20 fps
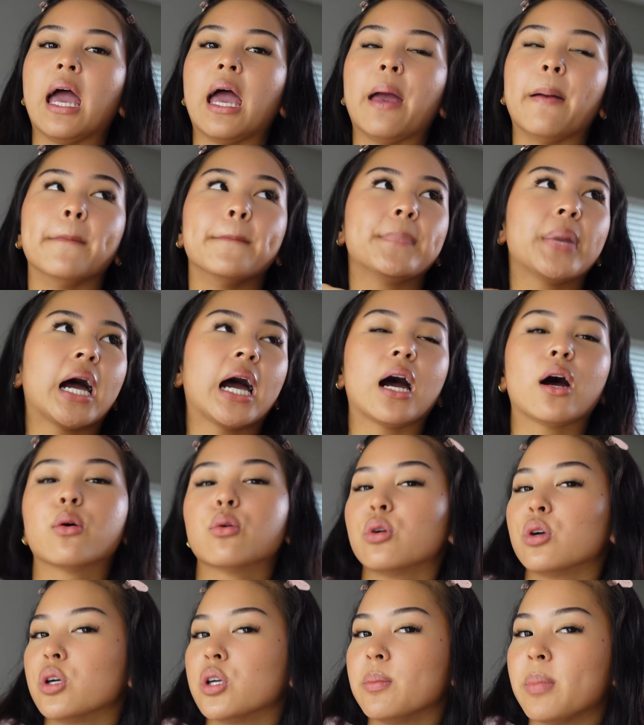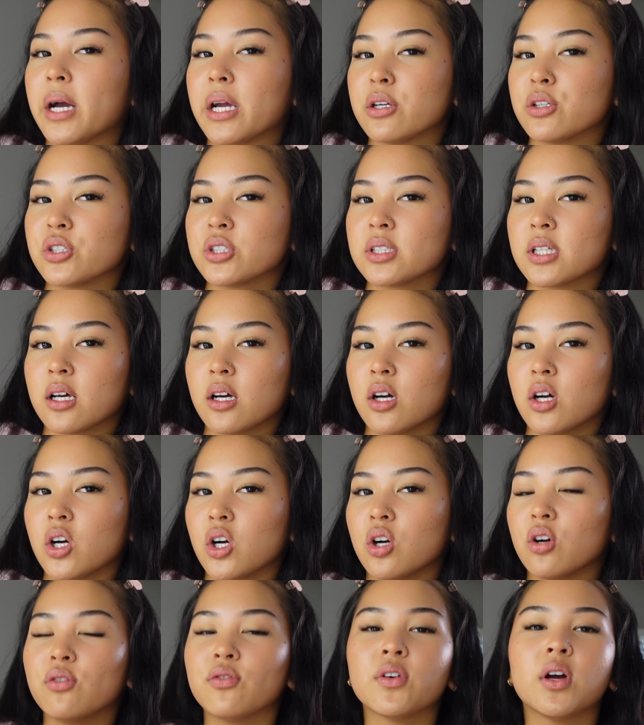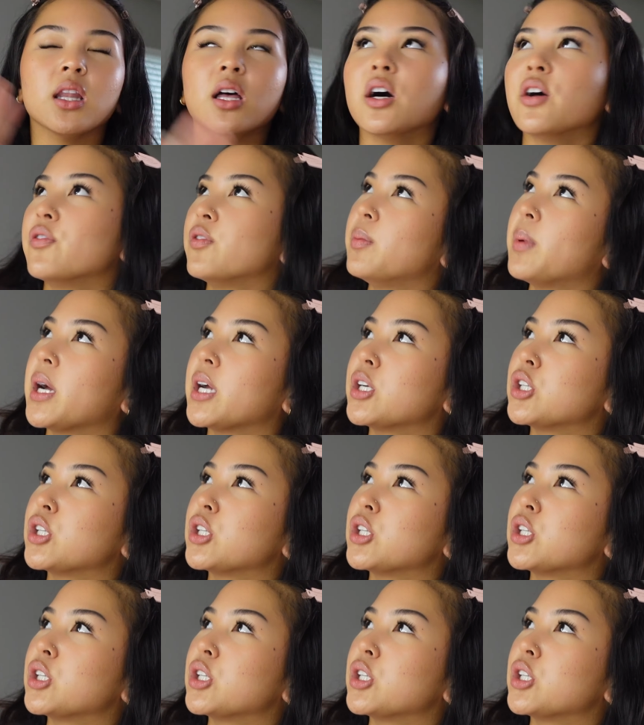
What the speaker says: empowered by yourself, loved by